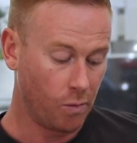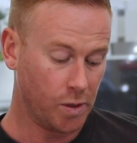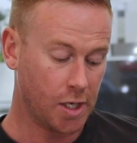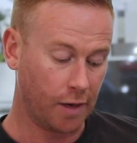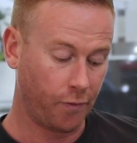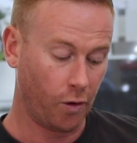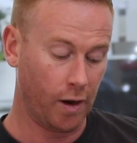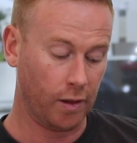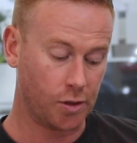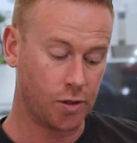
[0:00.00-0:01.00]
We check for
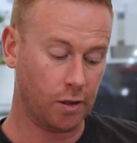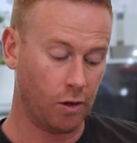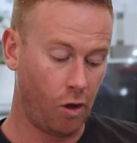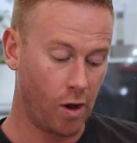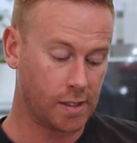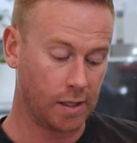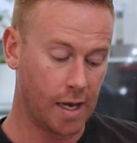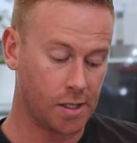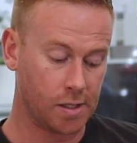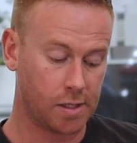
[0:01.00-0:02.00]
electrical
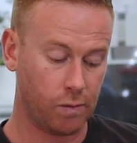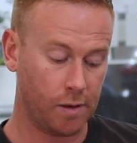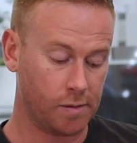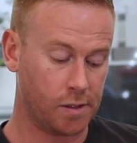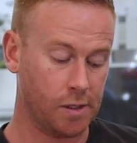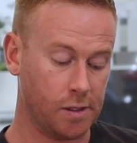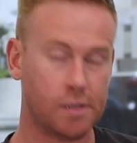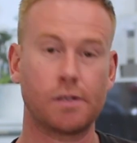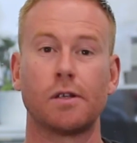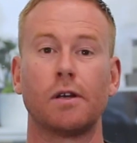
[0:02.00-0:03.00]
isolation
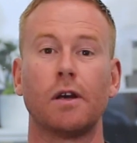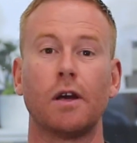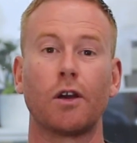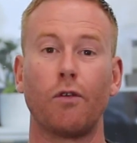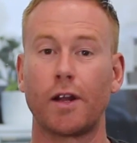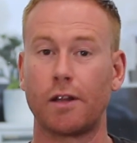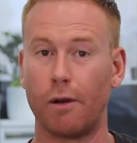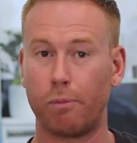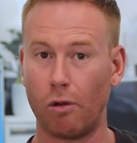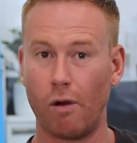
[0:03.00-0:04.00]
switches, correct
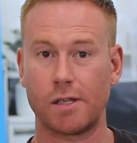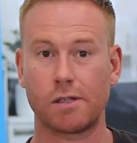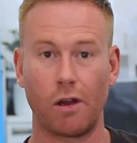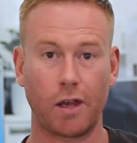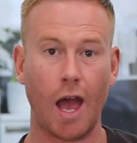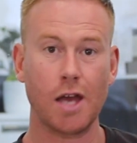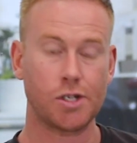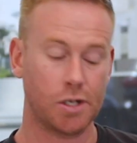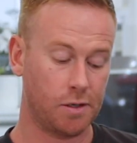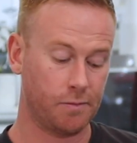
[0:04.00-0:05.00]
appliance
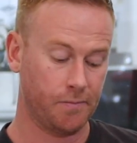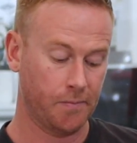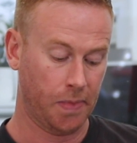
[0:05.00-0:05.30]
location,